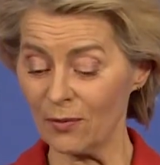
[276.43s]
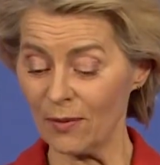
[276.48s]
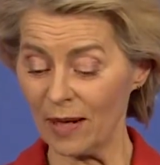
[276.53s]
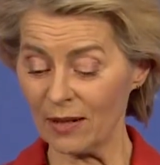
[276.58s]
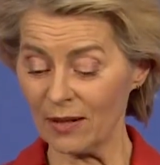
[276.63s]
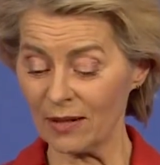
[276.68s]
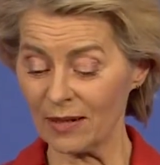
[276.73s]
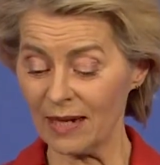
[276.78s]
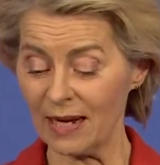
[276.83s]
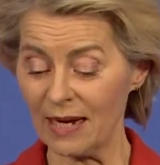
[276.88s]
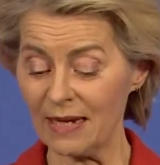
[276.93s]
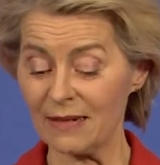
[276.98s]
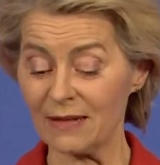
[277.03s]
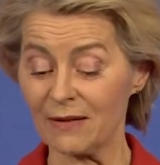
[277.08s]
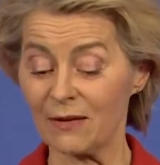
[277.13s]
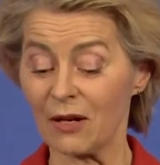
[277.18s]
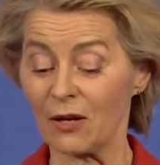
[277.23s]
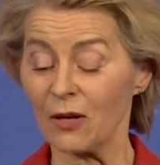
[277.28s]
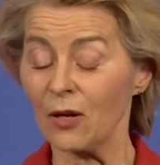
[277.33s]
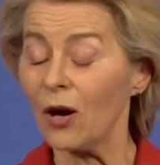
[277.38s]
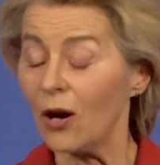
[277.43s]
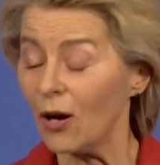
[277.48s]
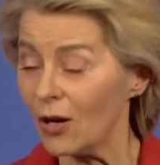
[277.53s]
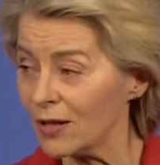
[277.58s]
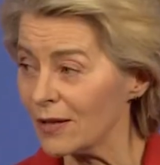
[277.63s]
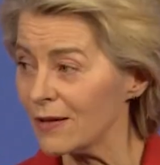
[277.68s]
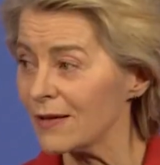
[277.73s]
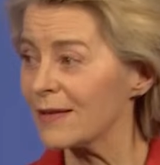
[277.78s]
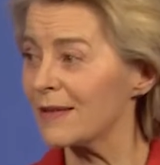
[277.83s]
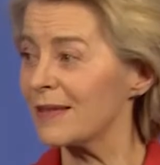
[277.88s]
recognize the
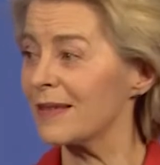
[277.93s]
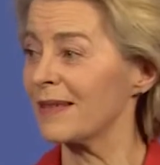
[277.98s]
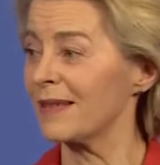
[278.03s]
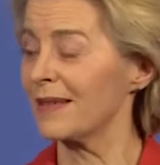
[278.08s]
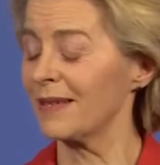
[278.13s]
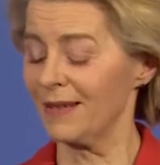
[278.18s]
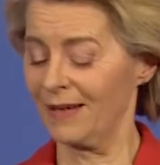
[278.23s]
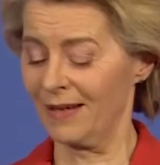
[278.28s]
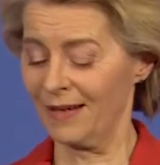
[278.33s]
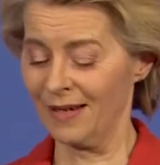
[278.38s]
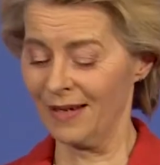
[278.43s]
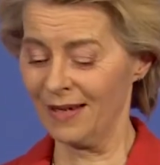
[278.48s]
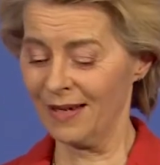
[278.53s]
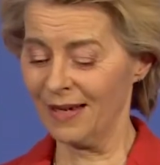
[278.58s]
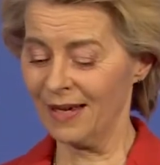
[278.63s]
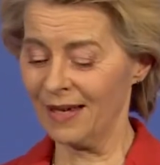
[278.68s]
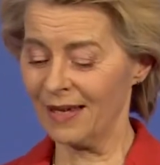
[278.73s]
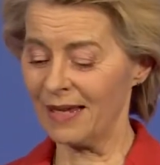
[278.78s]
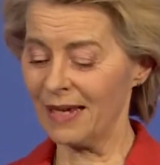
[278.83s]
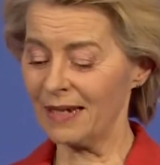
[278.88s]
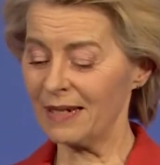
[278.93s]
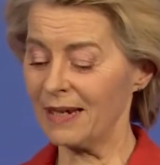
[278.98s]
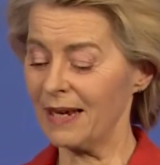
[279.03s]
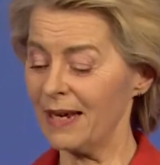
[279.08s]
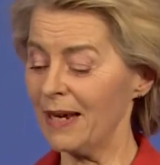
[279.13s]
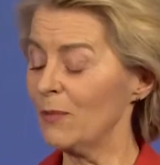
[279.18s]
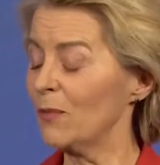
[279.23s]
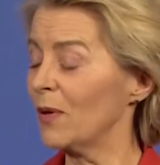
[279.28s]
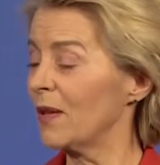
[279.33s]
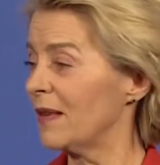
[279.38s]
costs that
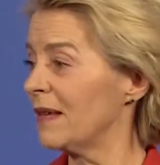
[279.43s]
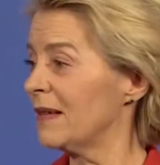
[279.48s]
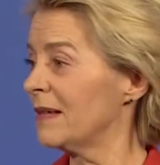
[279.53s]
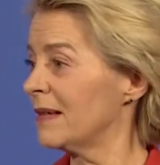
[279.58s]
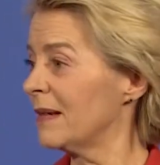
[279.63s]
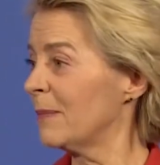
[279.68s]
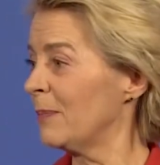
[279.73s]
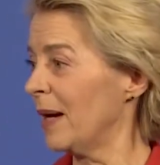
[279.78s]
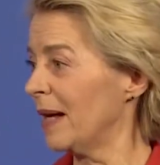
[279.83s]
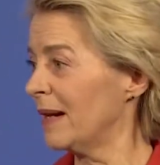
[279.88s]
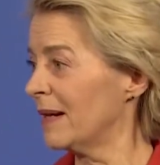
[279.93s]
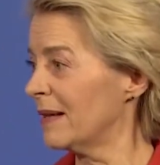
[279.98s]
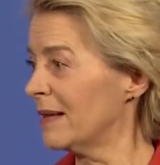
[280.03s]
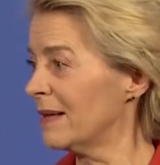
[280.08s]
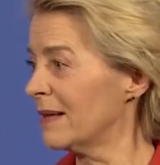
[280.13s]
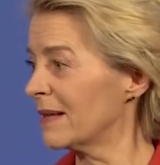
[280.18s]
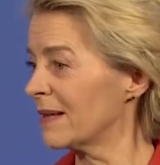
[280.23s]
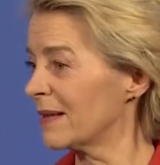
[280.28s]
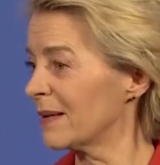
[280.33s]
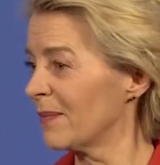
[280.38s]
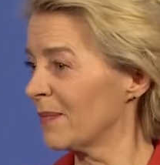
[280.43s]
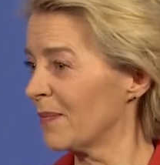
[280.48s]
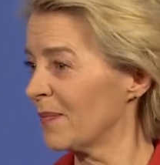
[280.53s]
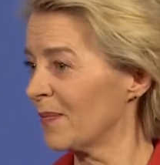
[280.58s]
came with this dependence,